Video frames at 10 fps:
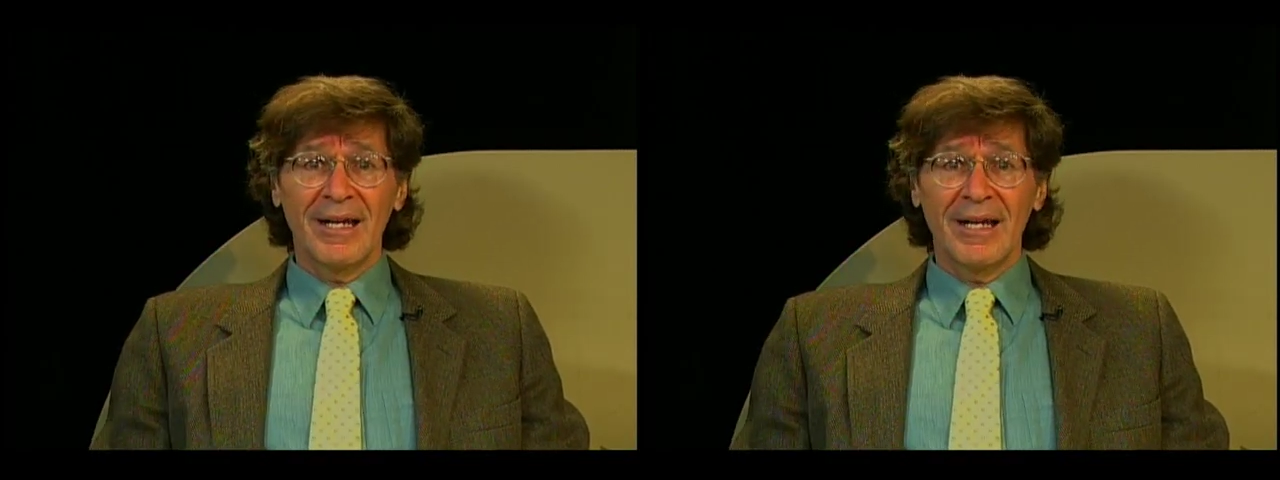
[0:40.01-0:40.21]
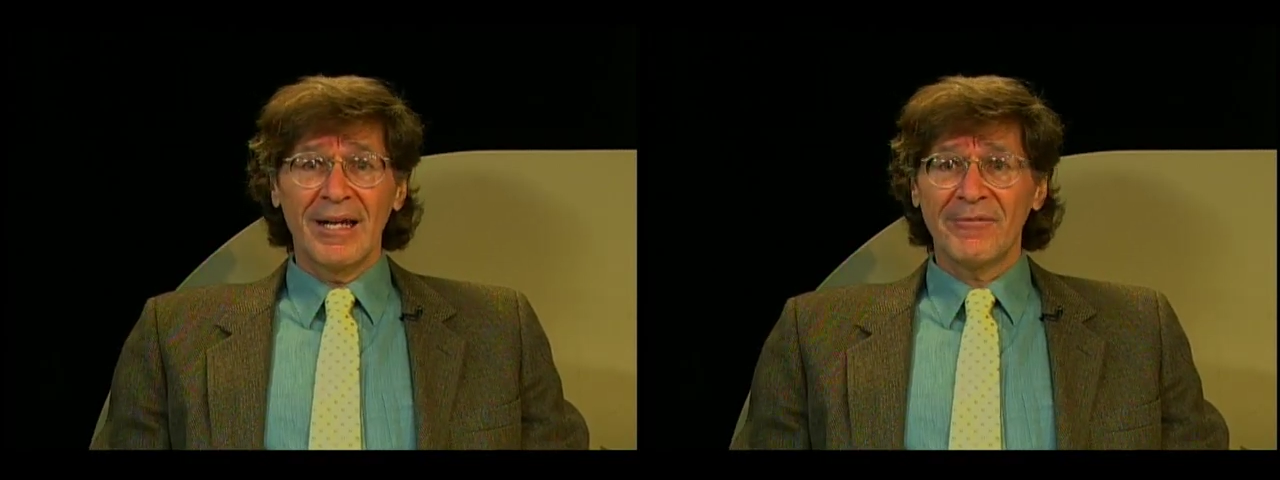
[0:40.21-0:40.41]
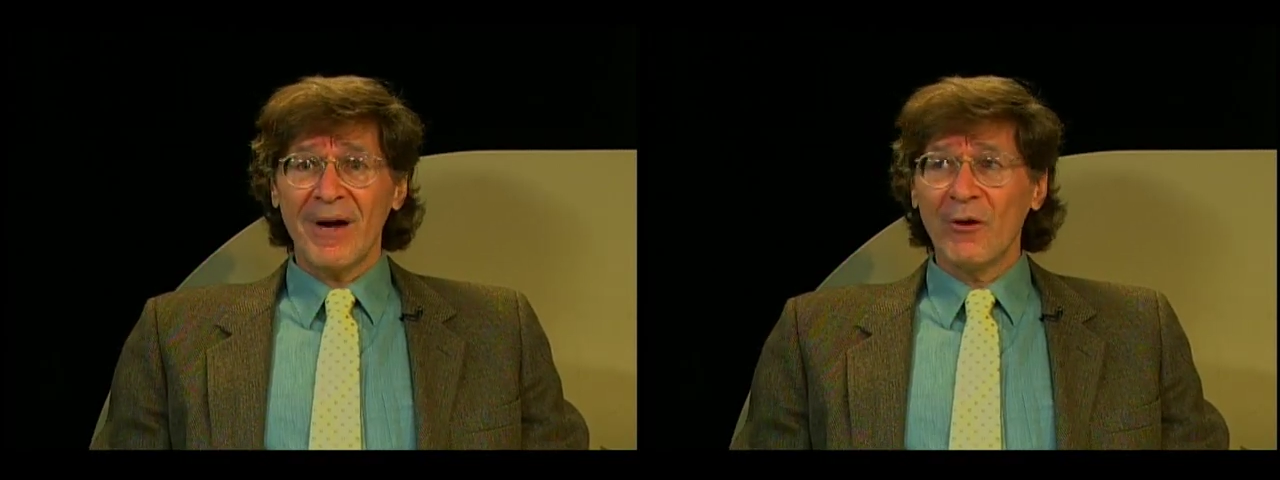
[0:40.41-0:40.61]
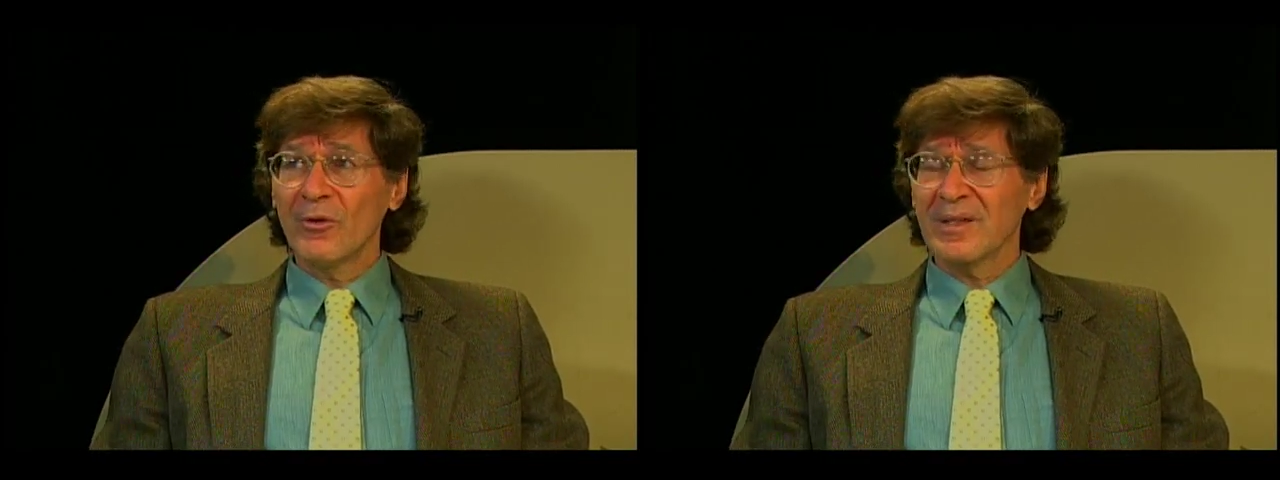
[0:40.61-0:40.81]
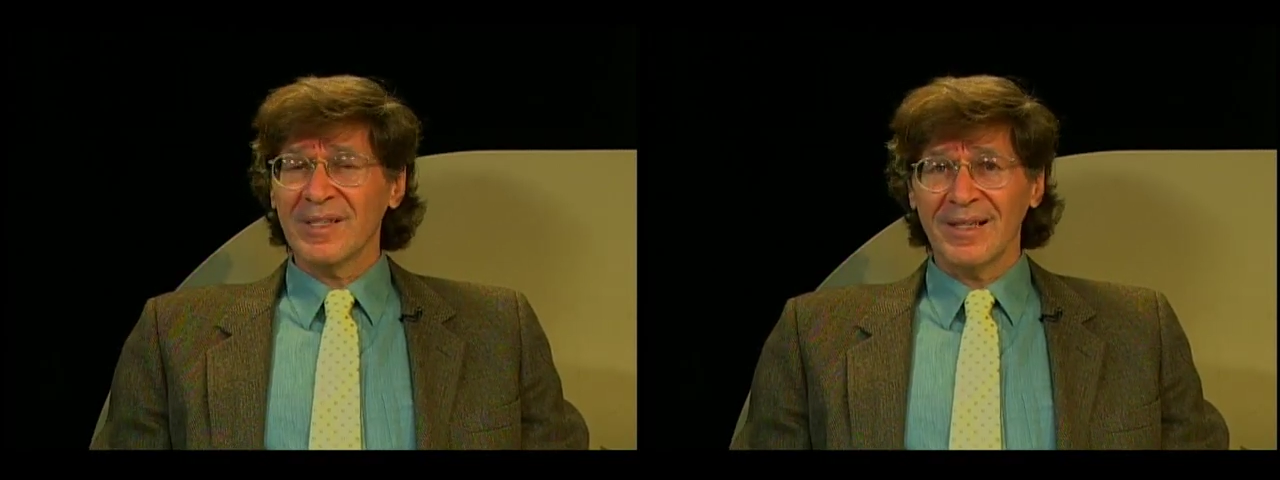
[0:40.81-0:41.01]
if I were
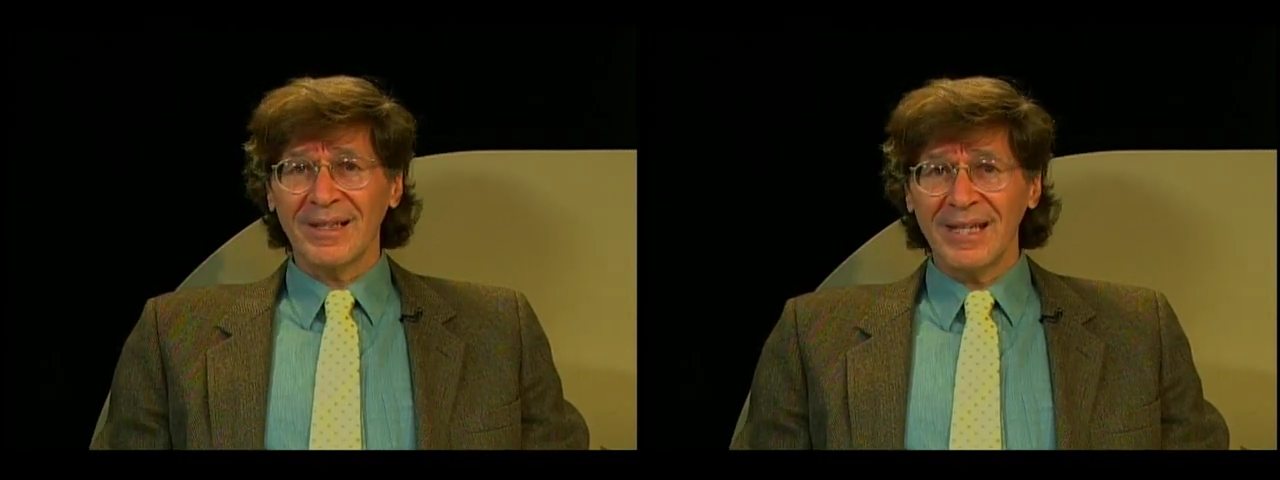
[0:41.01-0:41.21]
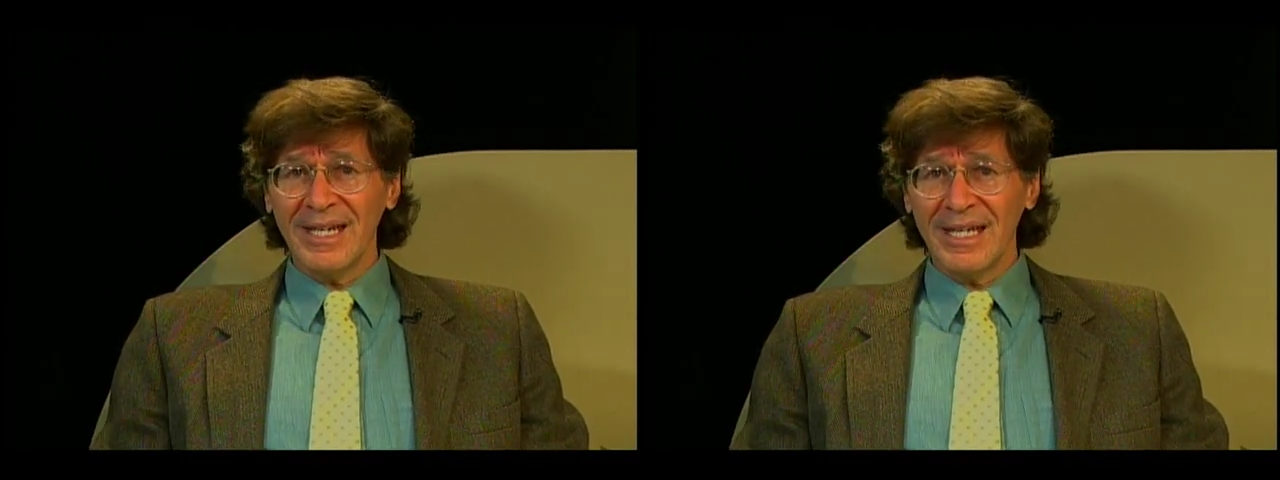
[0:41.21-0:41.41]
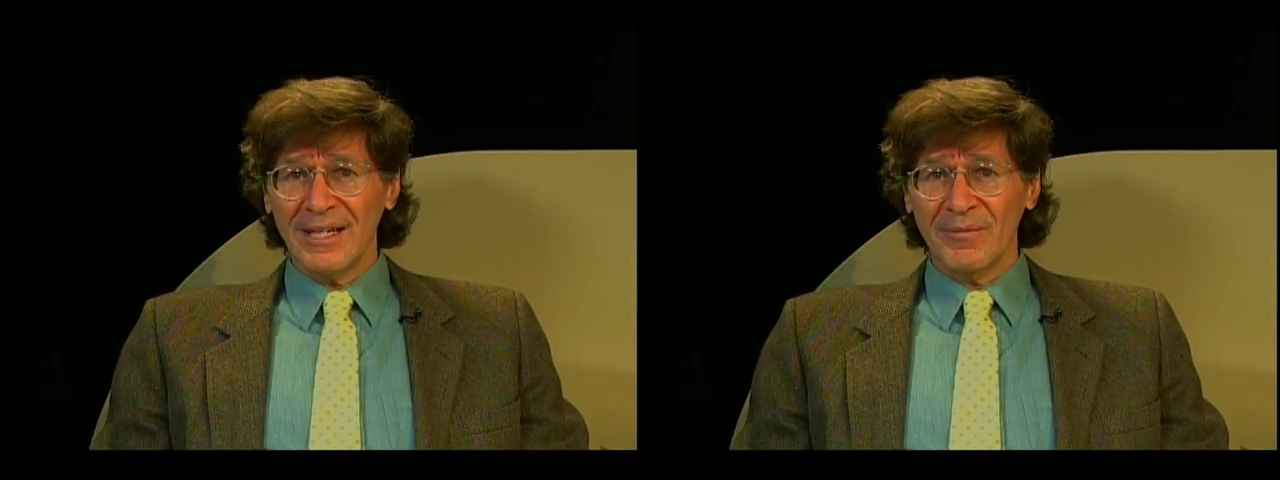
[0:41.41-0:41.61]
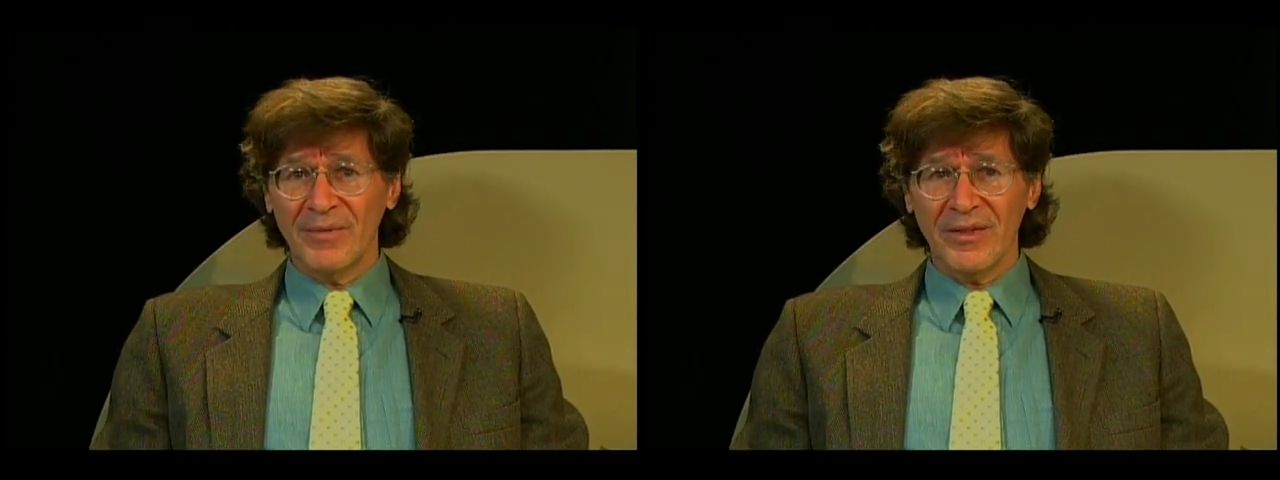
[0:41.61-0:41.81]
to claim